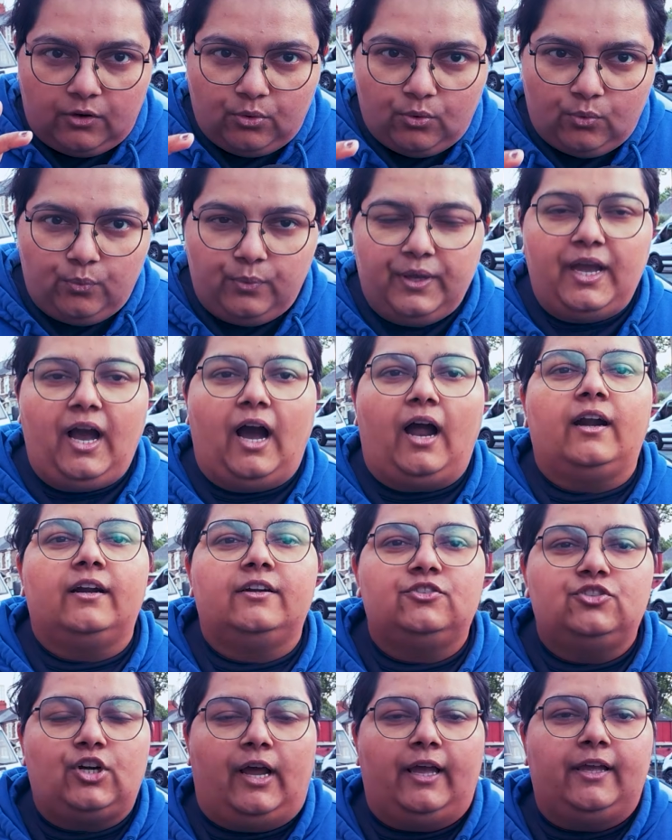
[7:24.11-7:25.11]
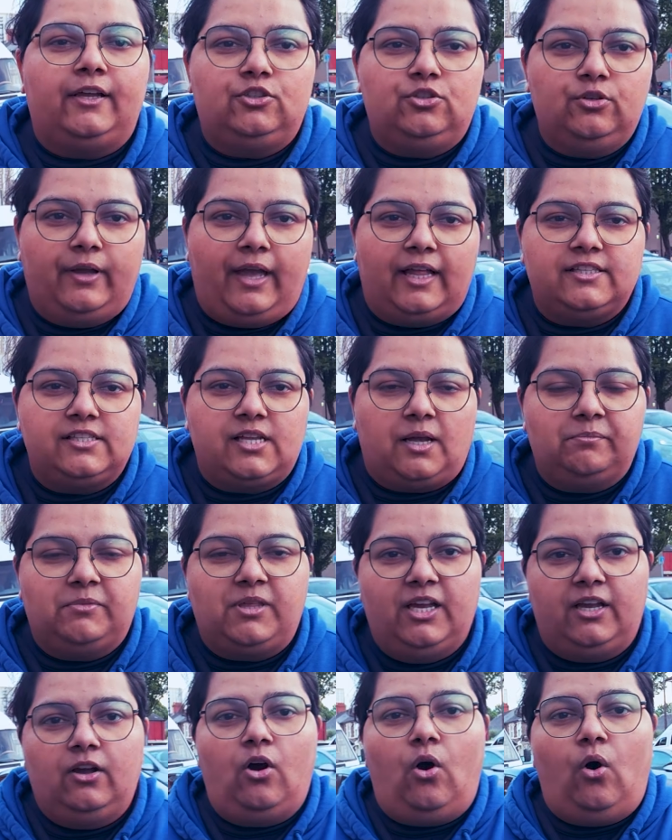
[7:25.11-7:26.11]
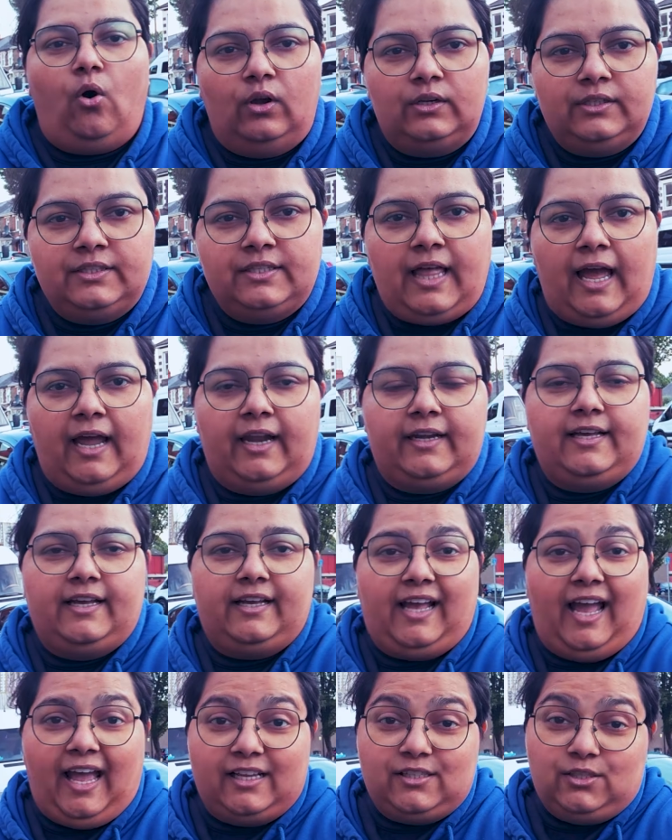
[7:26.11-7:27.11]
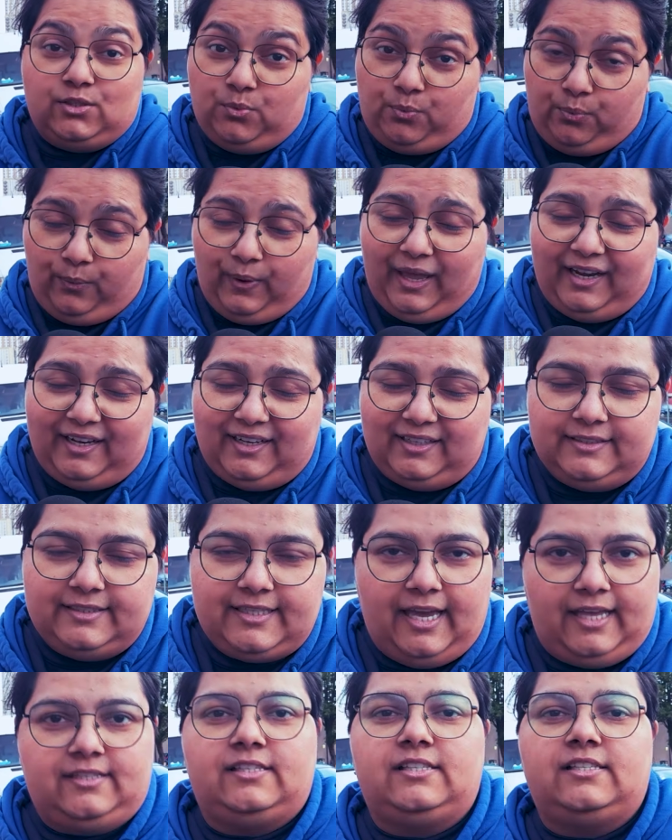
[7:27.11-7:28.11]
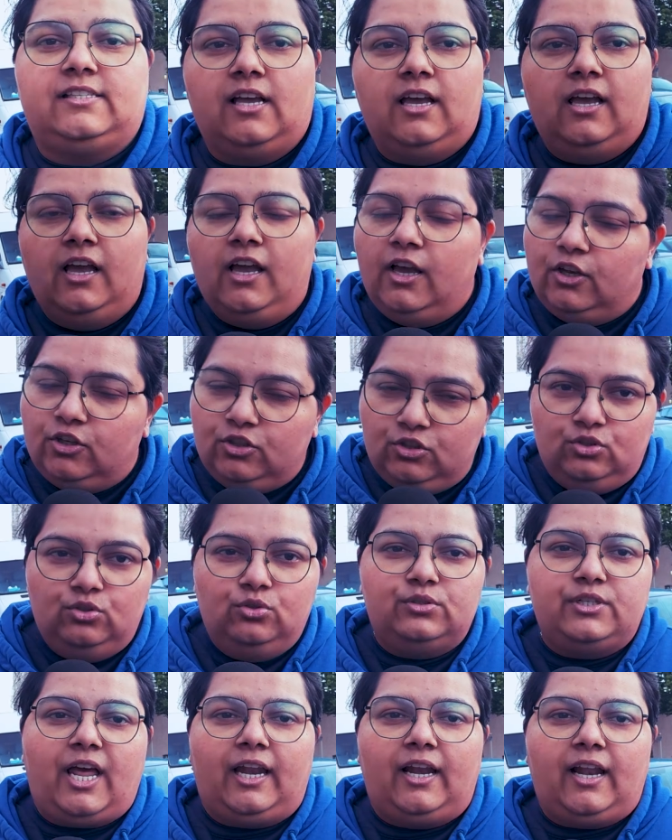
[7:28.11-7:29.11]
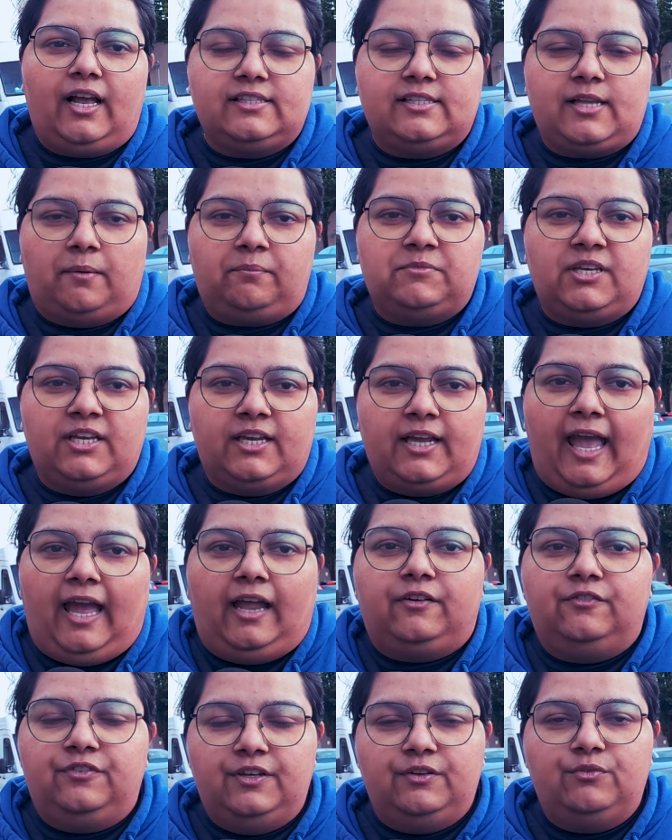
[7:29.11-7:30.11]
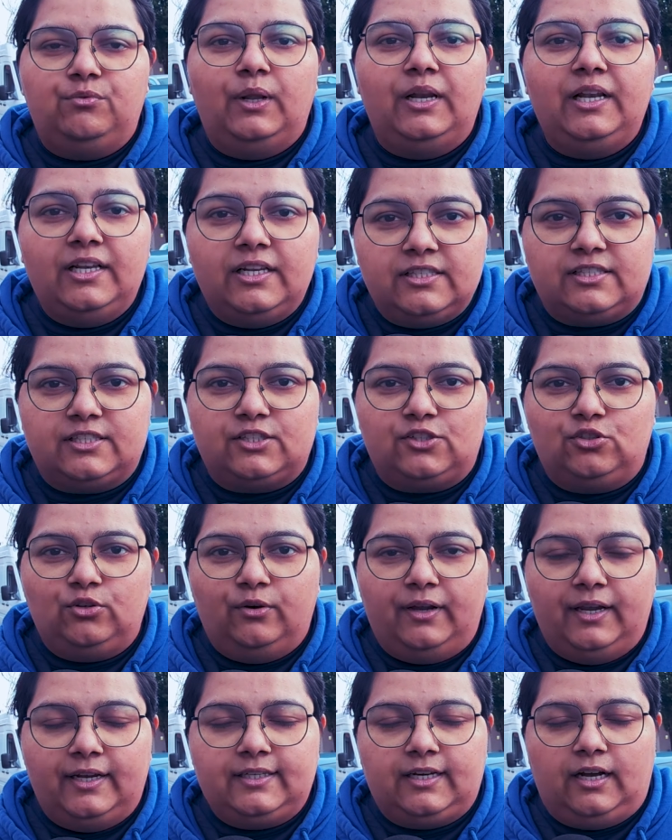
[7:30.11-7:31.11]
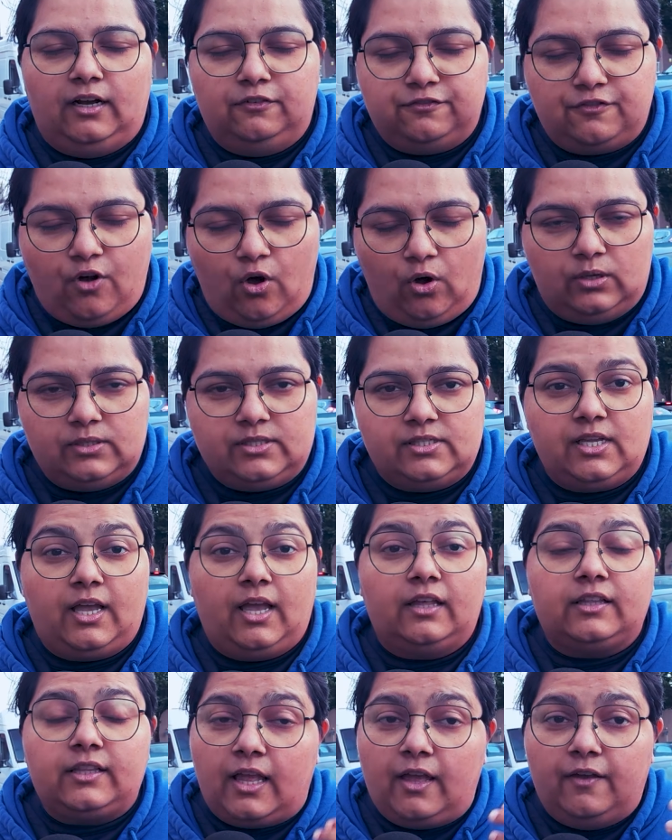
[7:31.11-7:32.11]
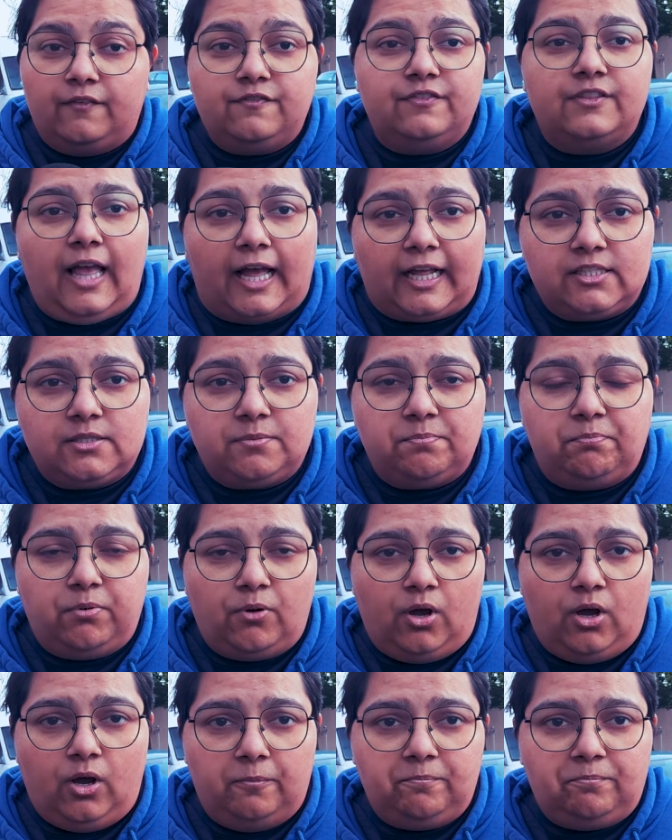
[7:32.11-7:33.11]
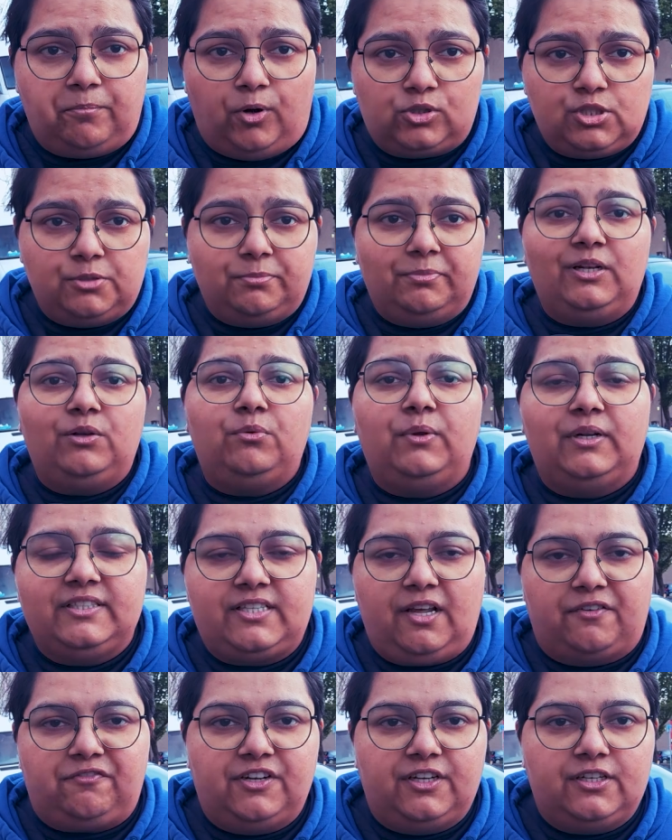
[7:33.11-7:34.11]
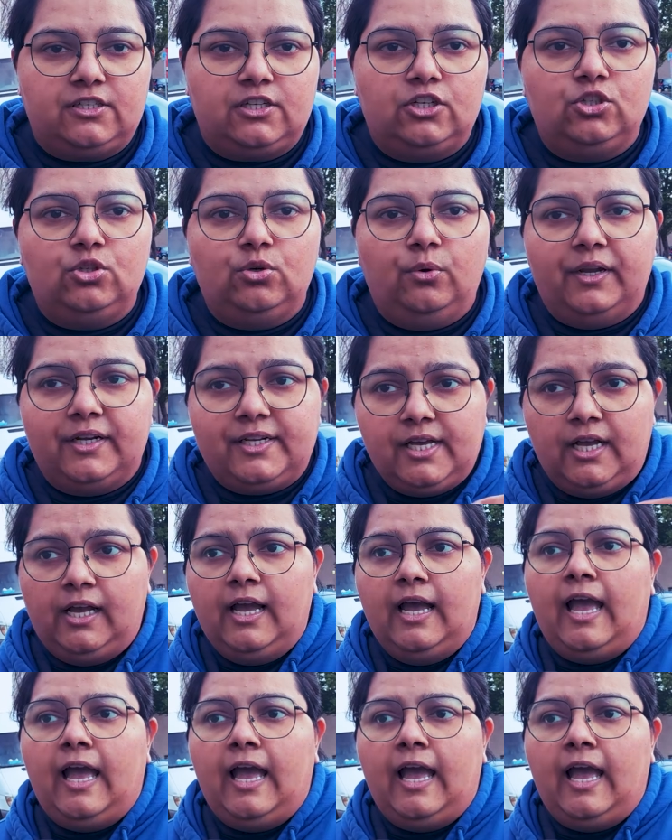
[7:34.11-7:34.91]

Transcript: We are trying to get something on that as well. Yes, you tell us something and we will listen to it. Of course, if that's possible, we'll definitely do it.